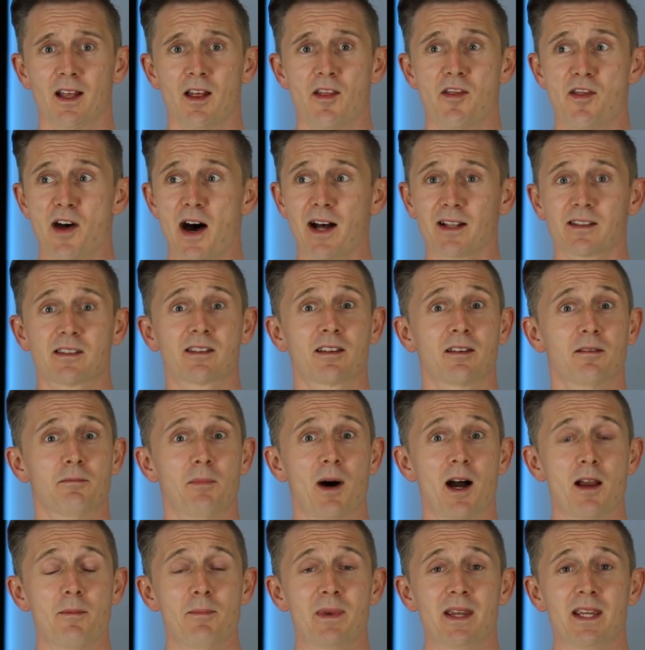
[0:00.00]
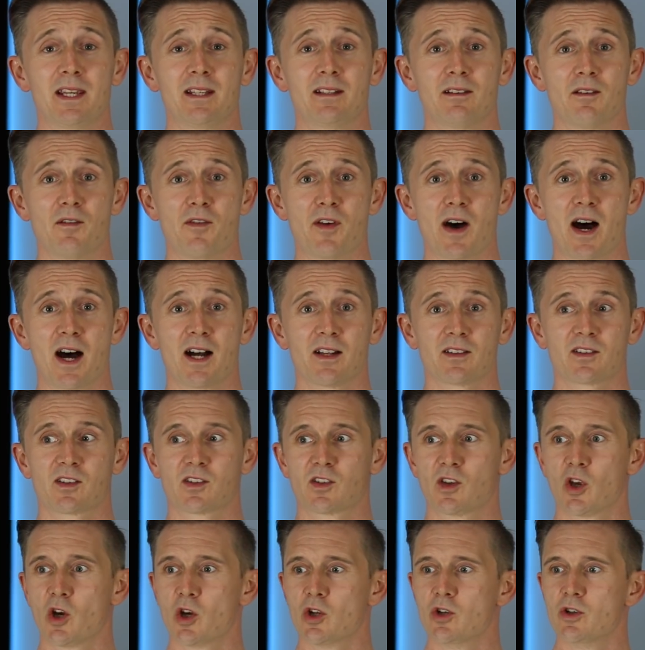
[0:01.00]
That might mean that
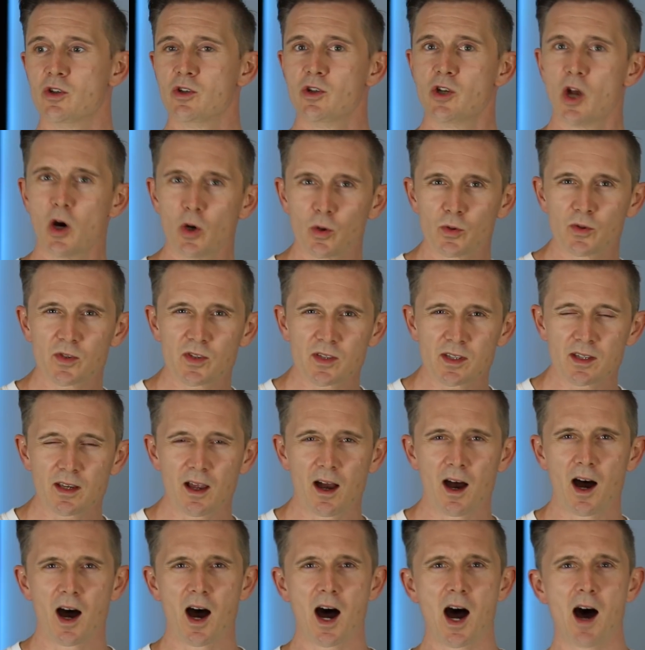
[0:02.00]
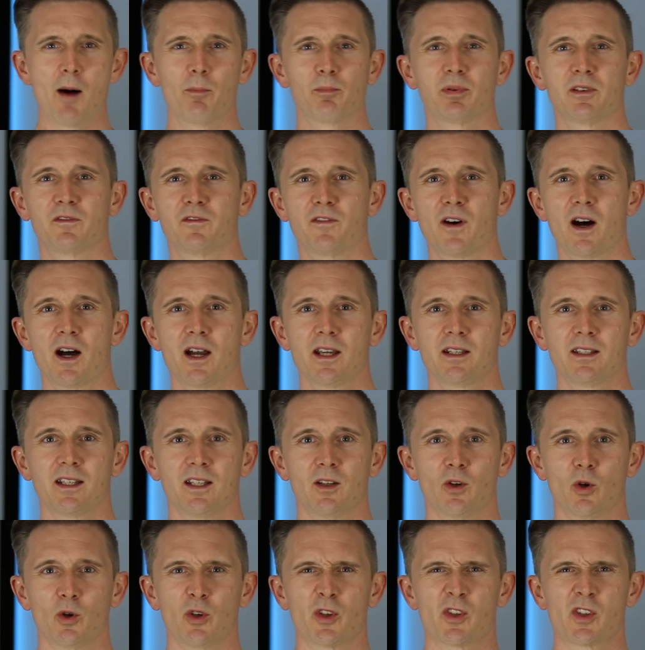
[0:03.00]
certain notes are amplified
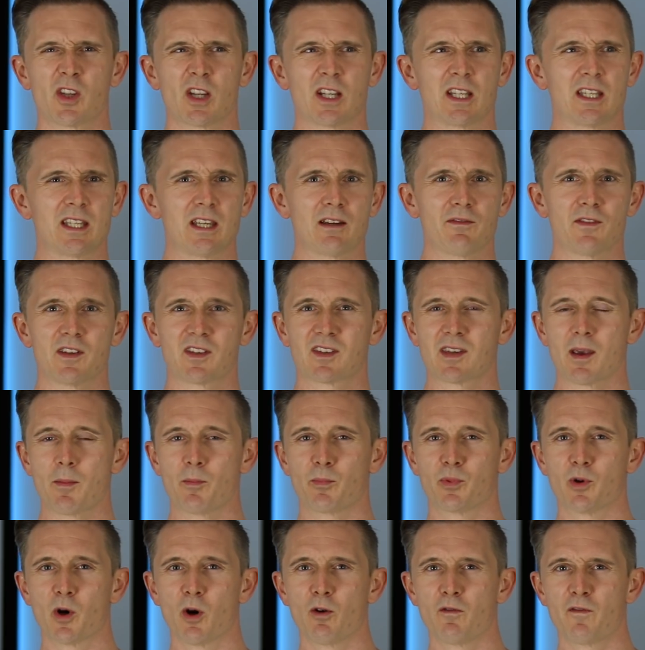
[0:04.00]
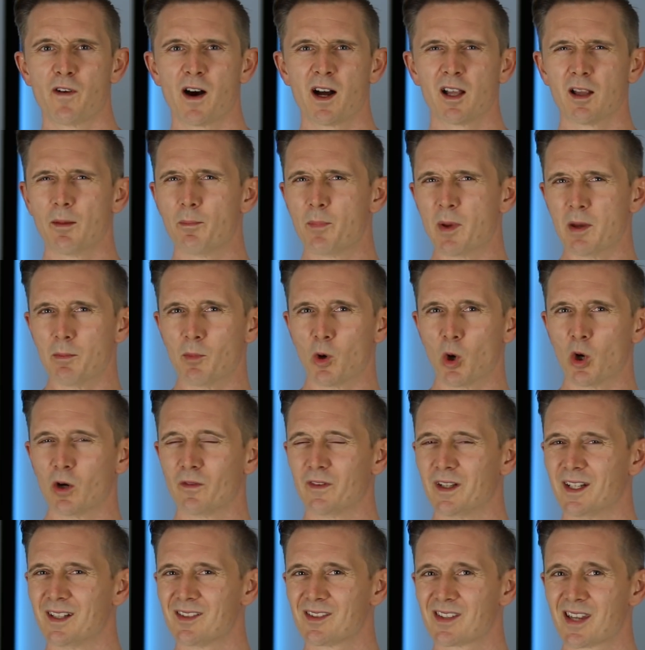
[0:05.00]
in order to give the scent profile a bit more
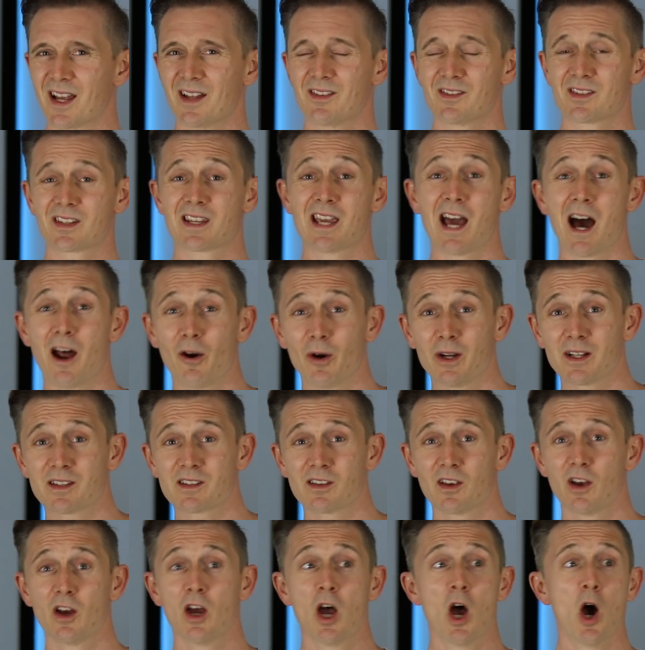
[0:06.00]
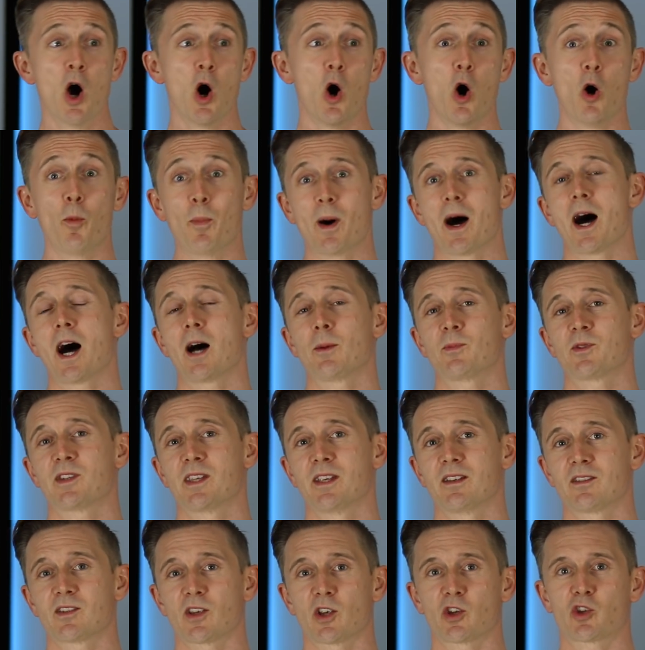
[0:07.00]
of an intense character, or perhaps
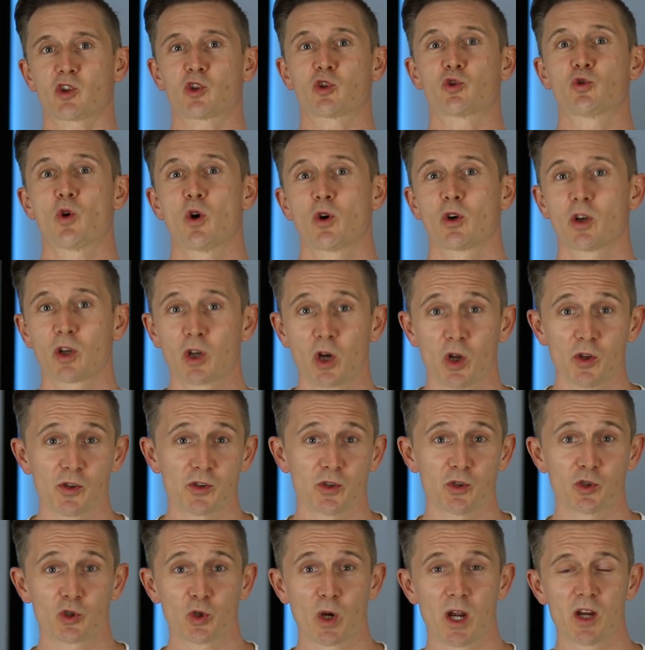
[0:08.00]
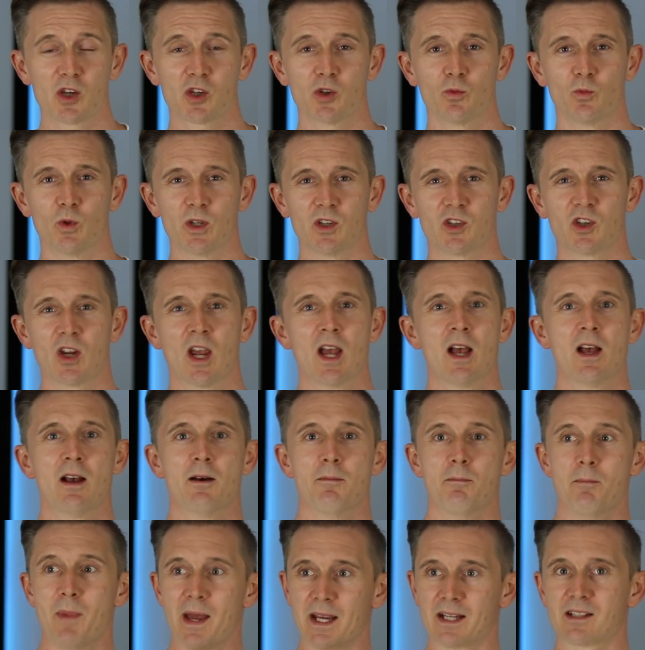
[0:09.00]
it's a stronger concentration which
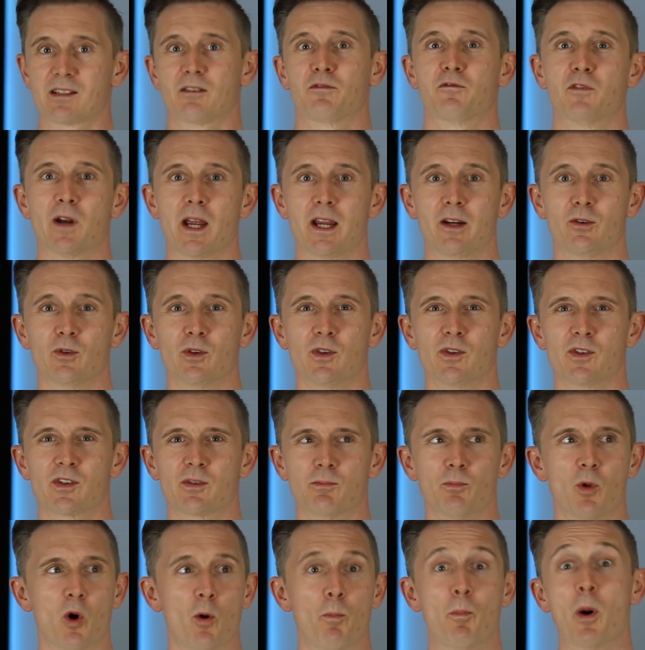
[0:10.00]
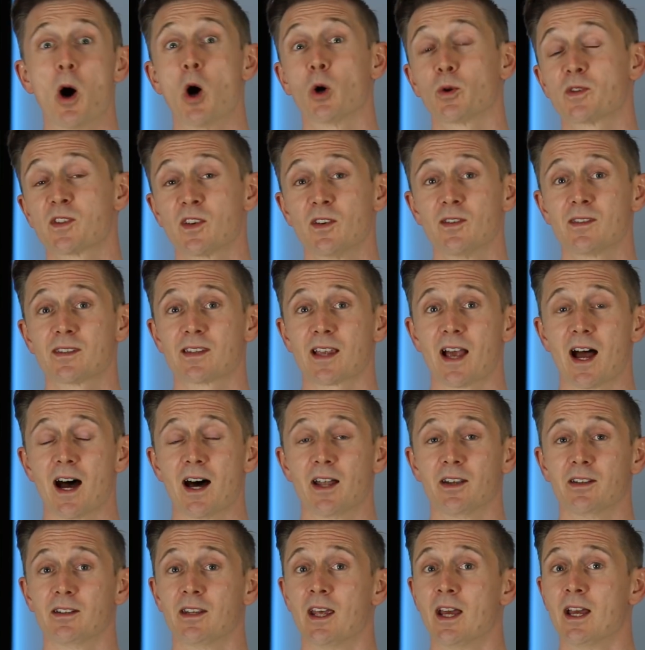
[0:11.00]
makes the fragrance more potent
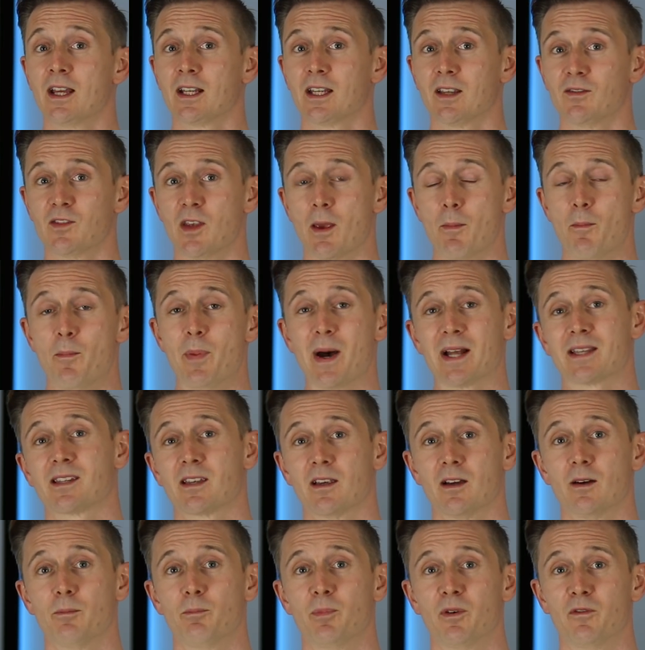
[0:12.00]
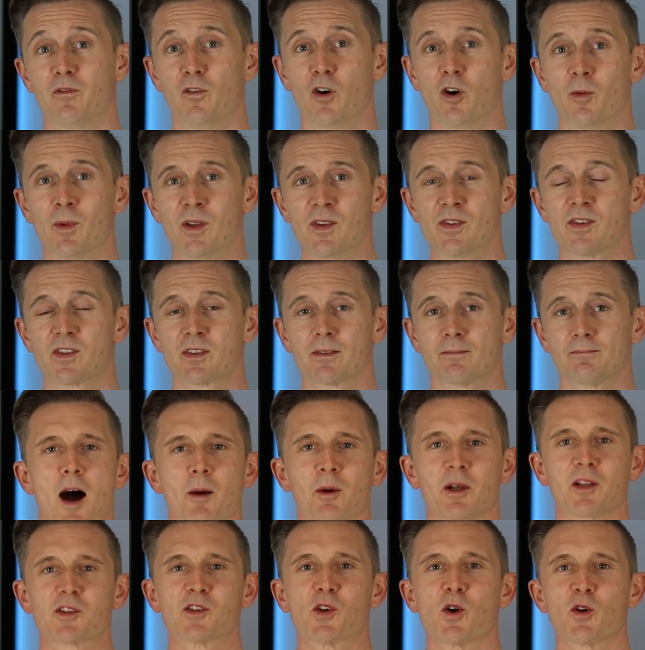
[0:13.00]
and gives it better performance.
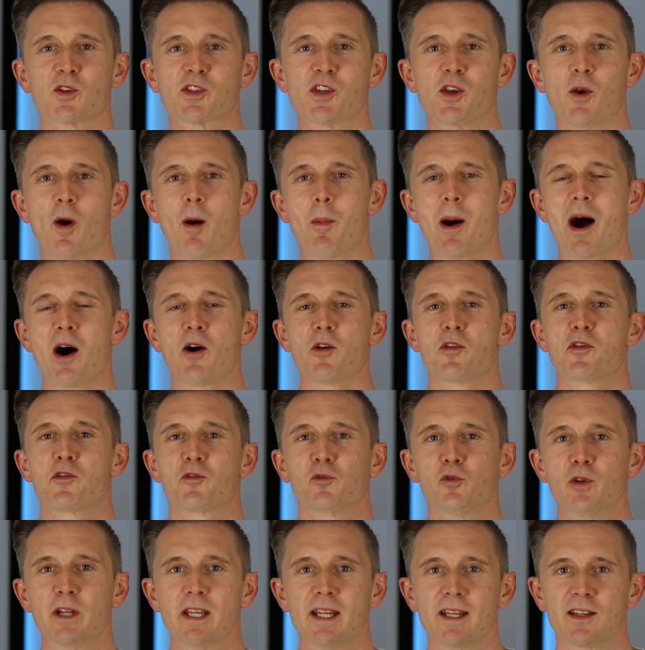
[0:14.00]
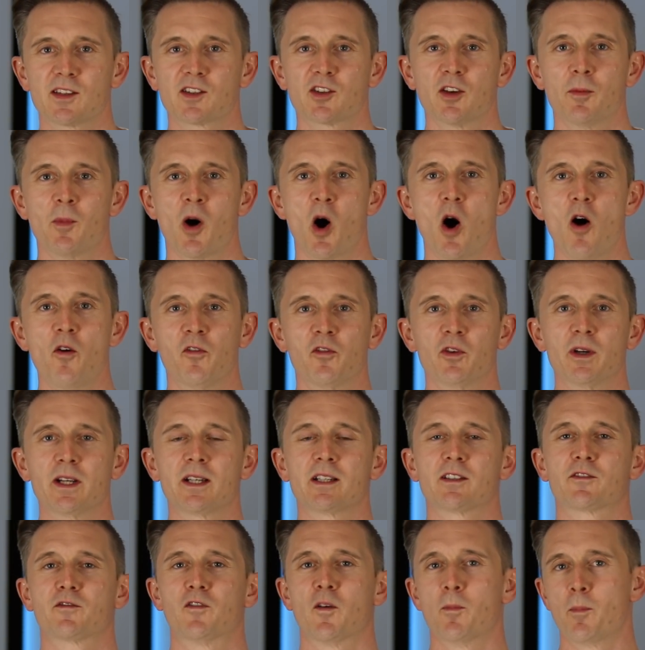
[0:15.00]
I'm going to talk to you about three summer
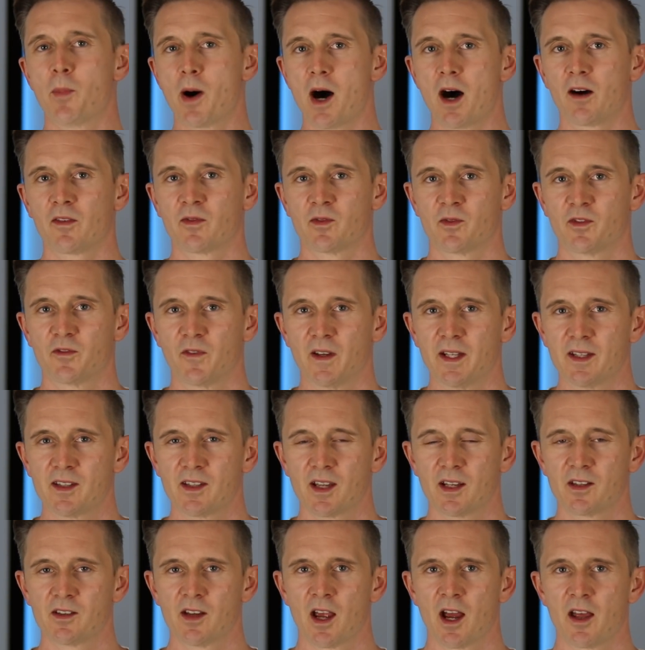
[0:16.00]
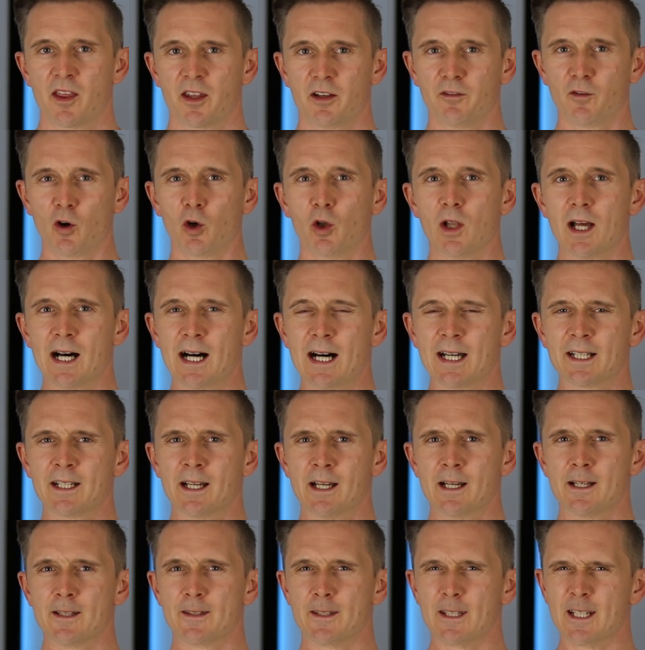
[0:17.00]
offerings from Parfums Vintage that have all had
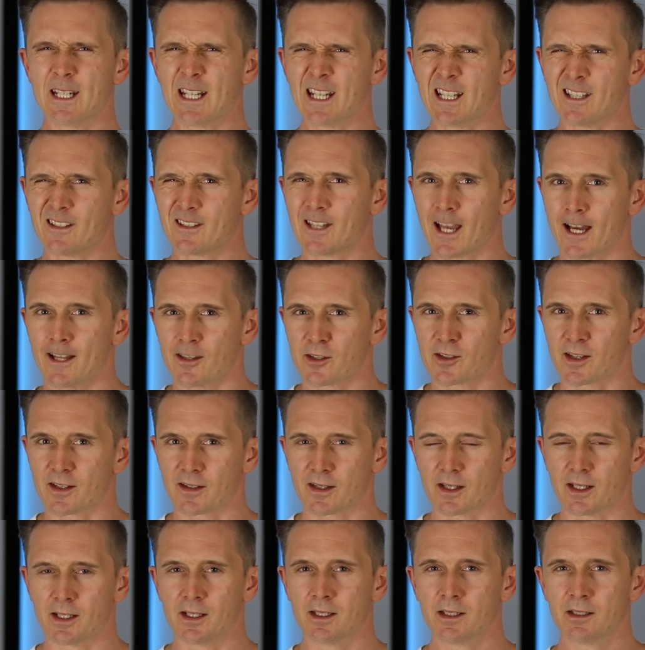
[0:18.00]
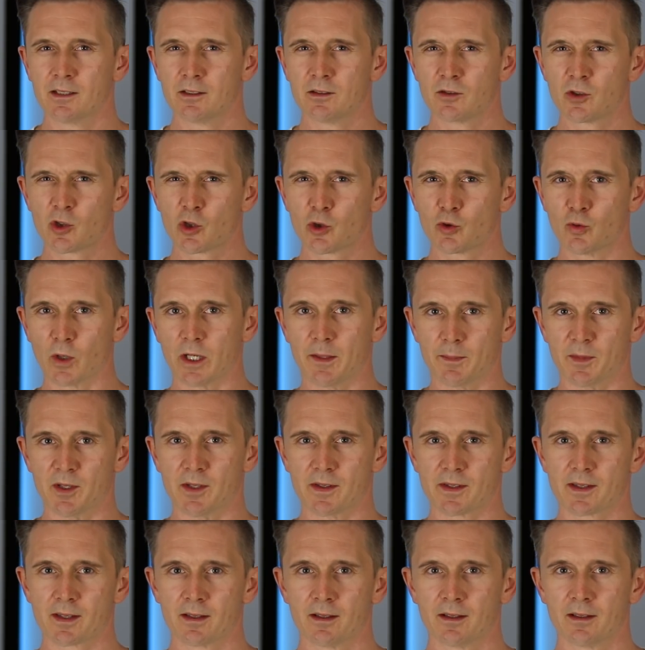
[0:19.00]
the intensity
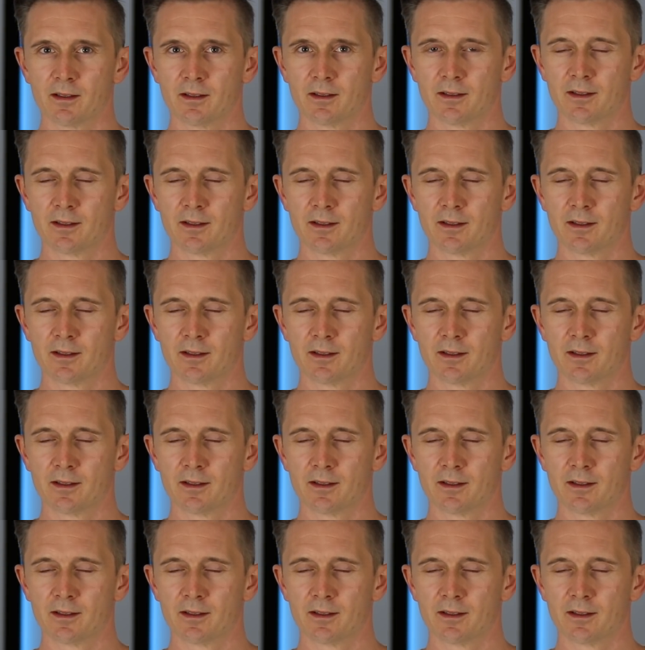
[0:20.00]
treatment.